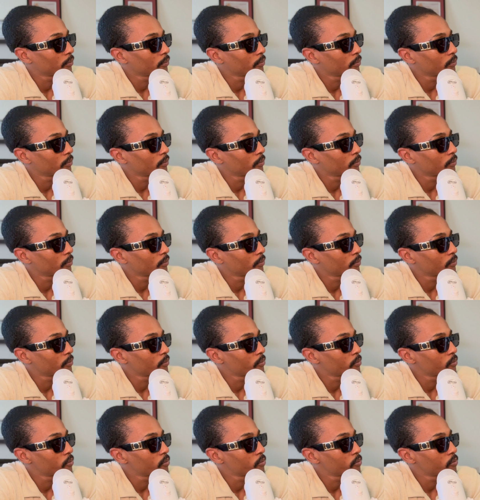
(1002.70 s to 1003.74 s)

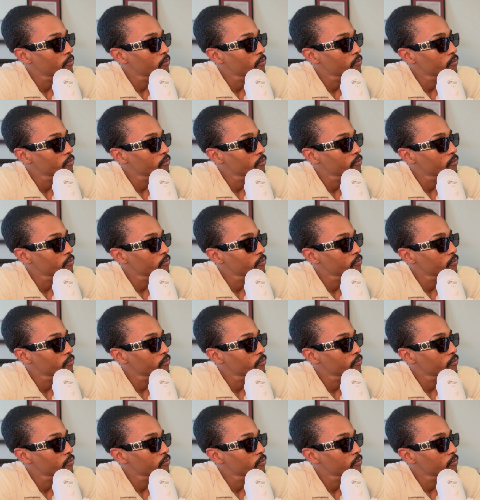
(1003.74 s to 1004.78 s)
Nobody speaks.